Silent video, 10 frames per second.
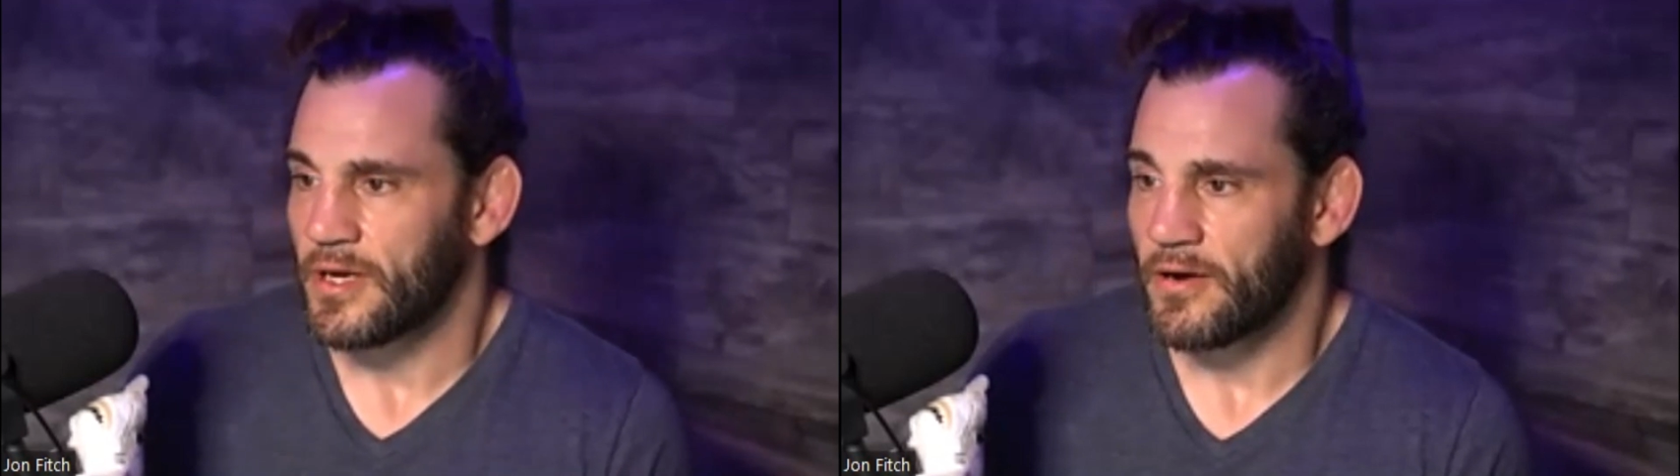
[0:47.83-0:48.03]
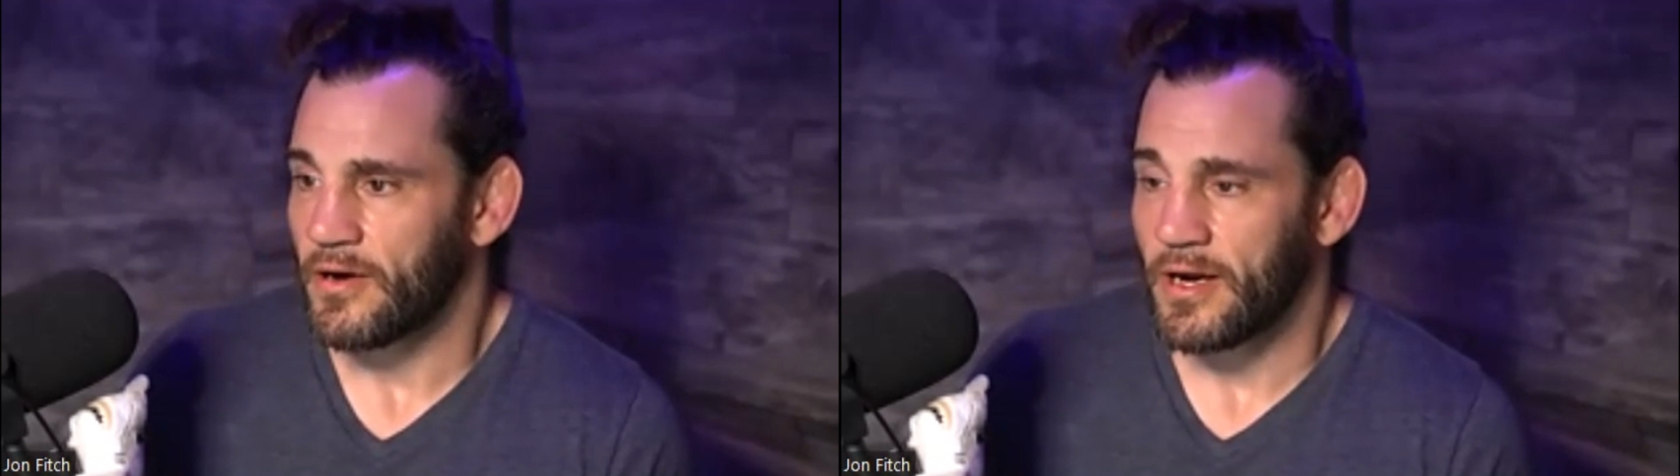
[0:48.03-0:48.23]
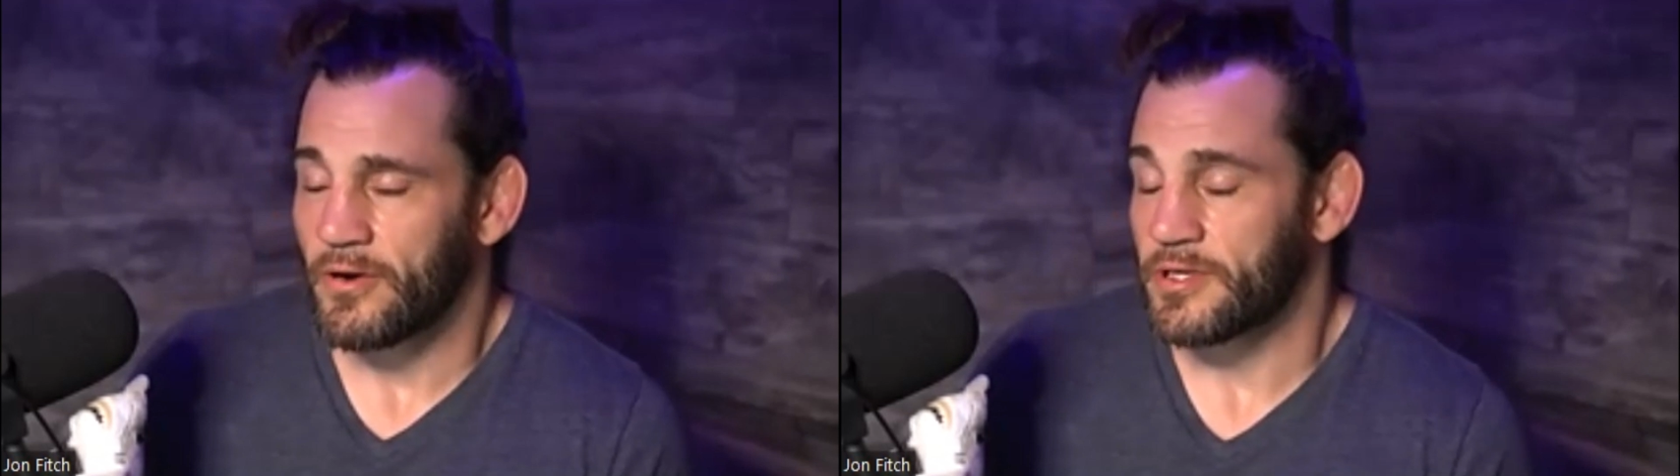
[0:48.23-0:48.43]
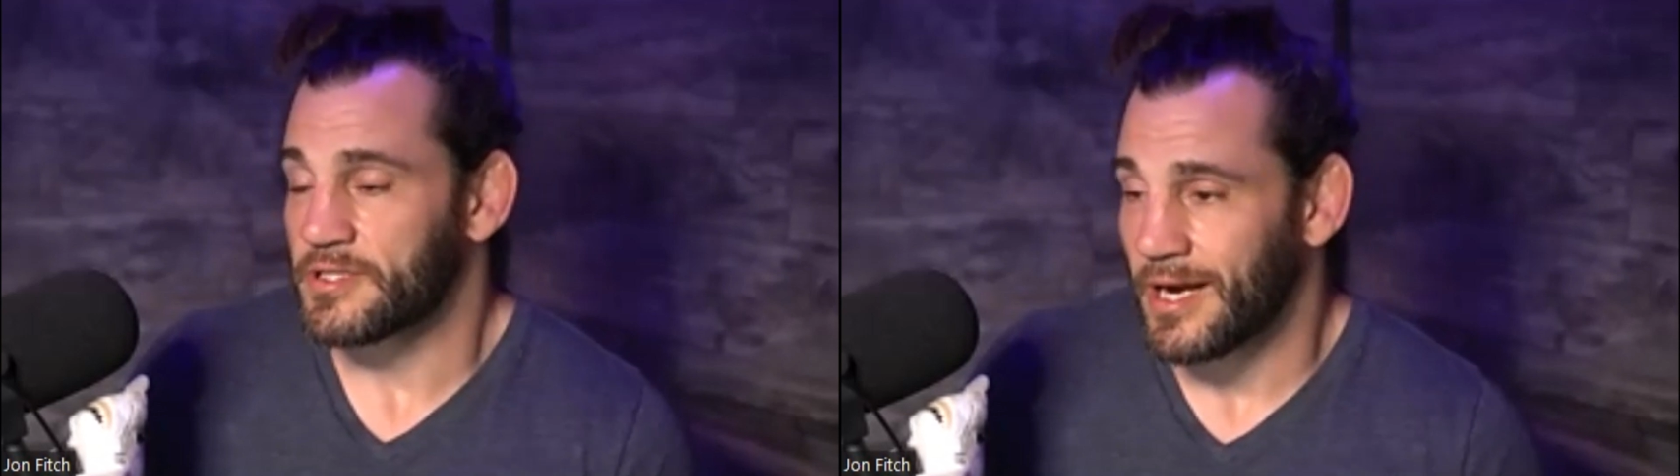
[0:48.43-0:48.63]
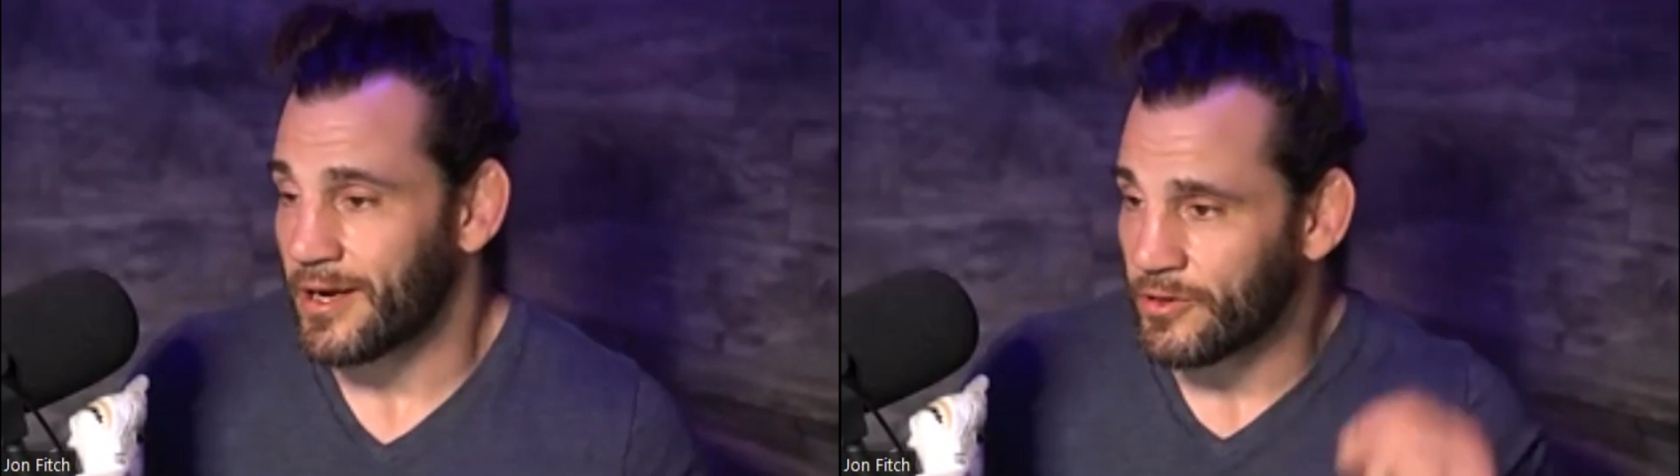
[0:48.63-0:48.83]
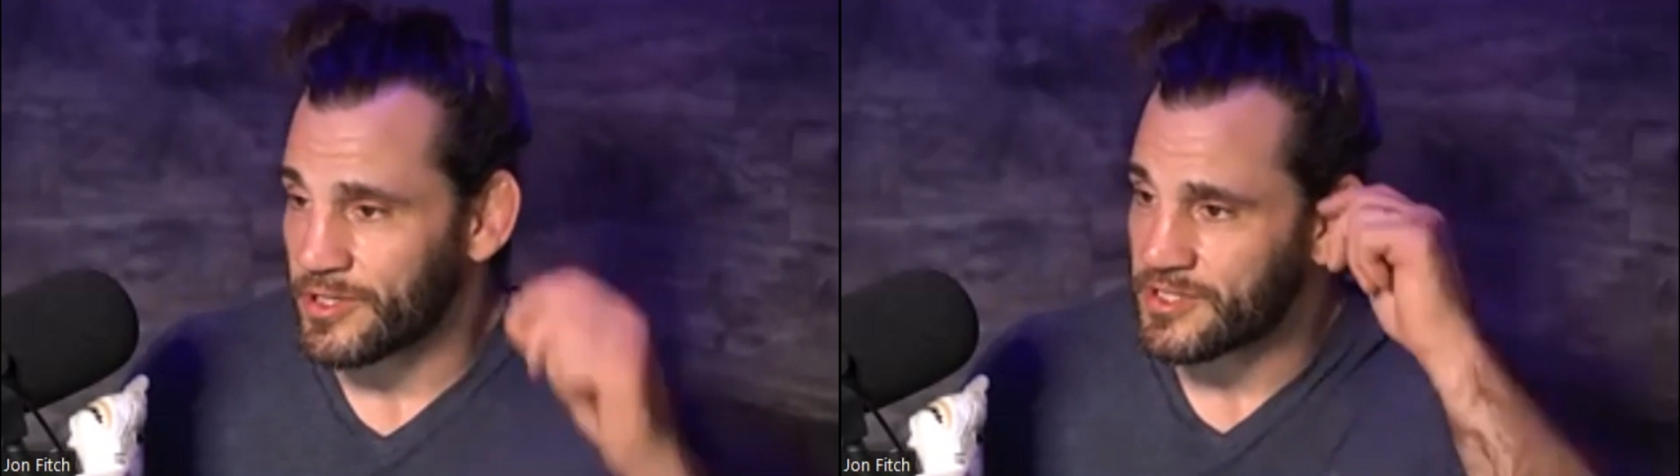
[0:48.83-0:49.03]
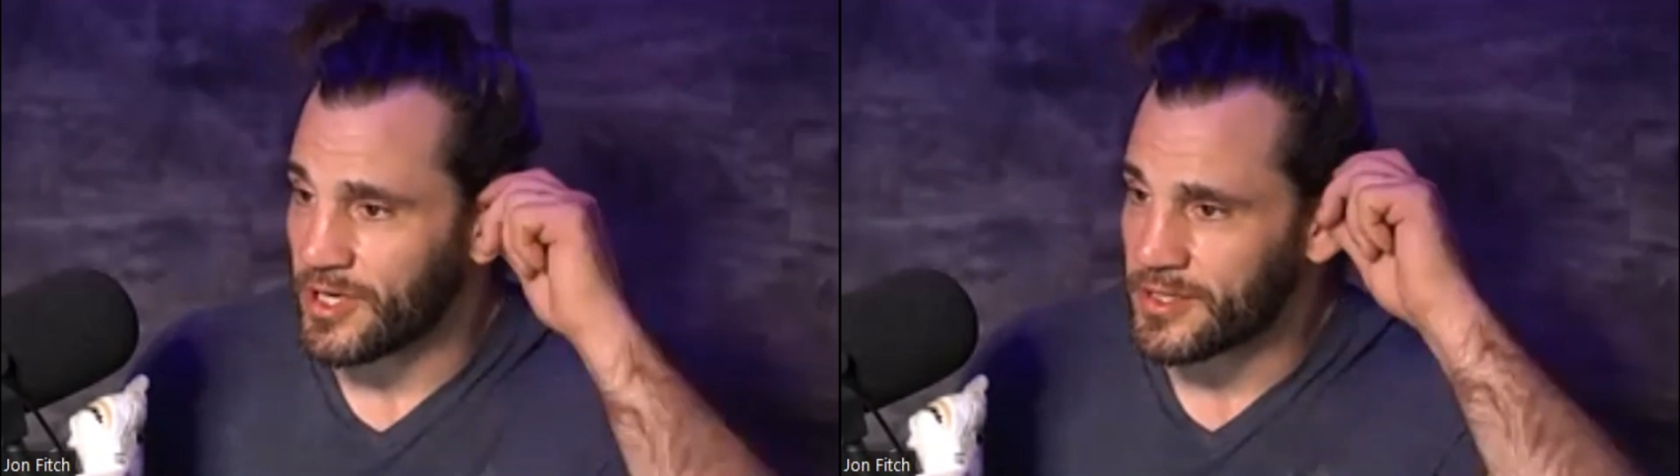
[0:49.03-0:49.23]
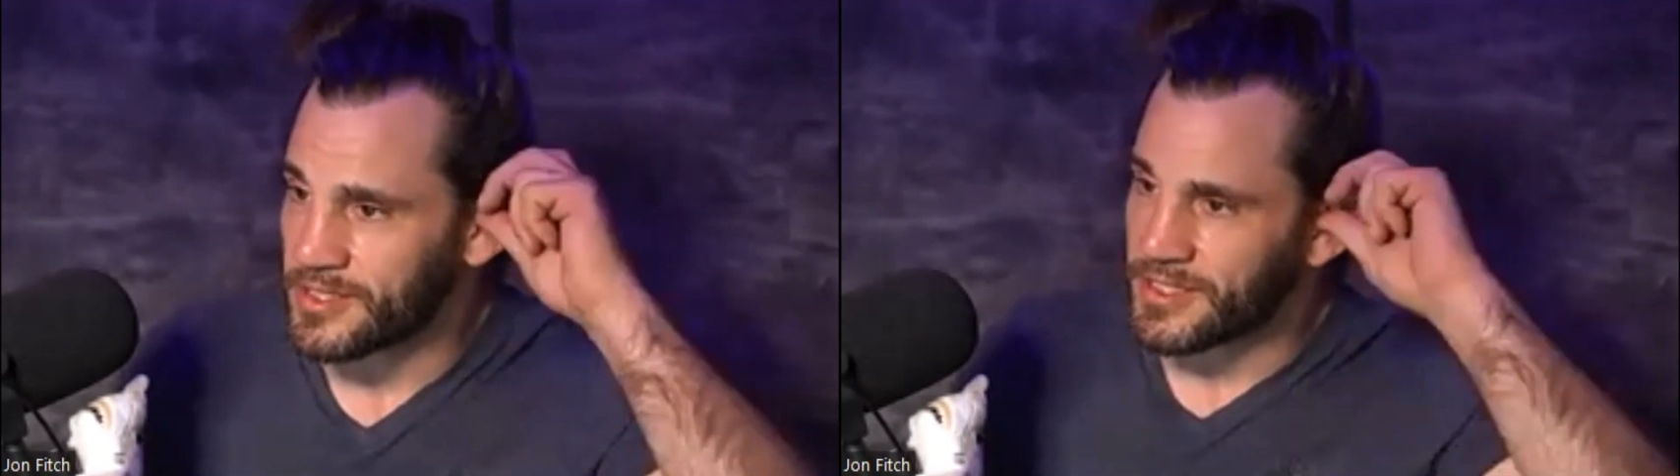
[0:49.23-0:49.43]
I, I always, I always
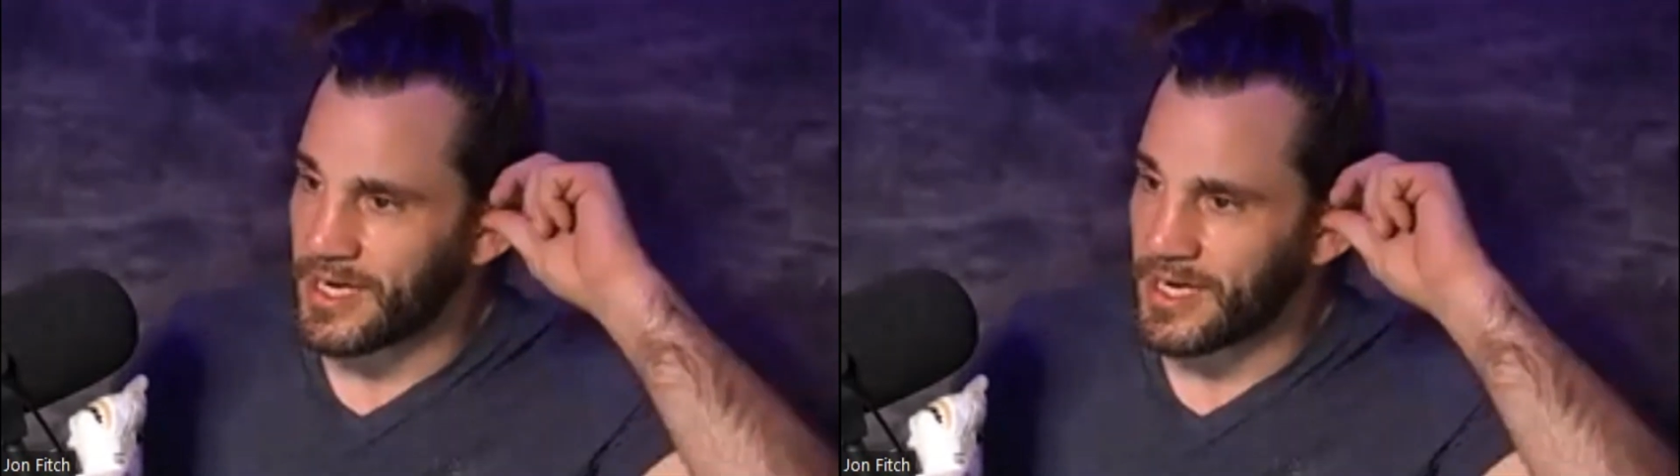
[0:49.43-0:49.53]
thought that